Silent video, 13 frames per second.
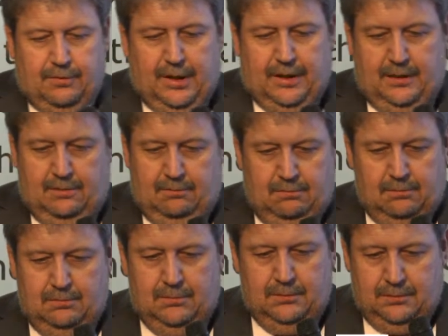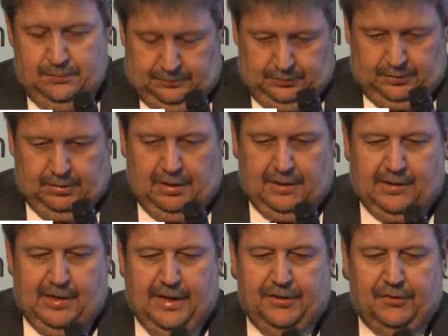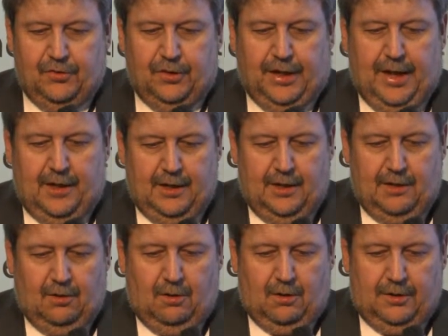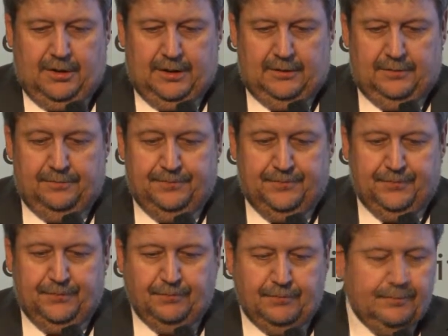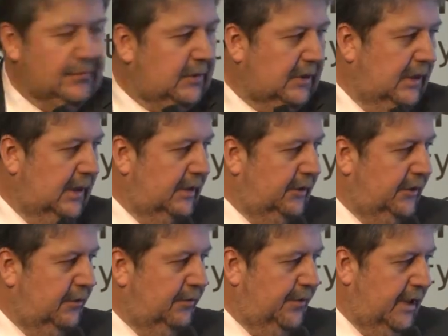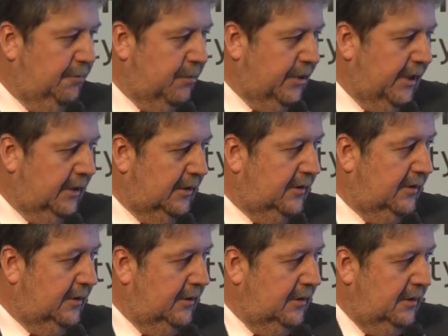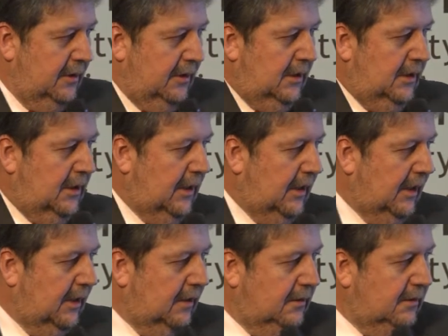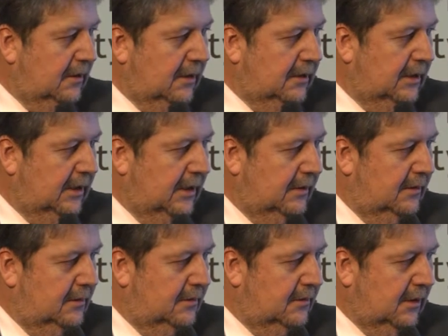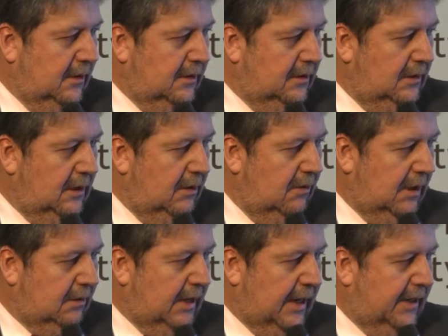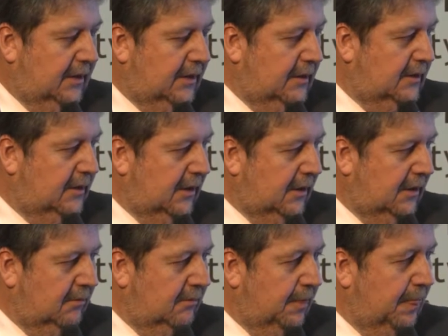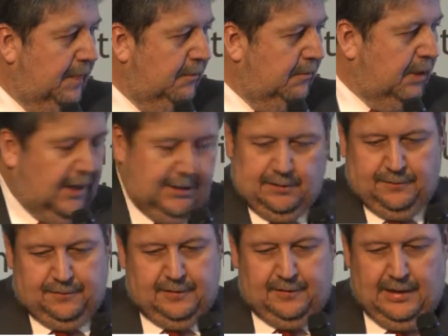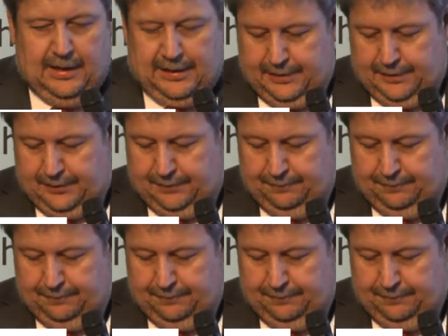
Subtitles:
really cross-linked together, or an UV print on the lower right part of the slide.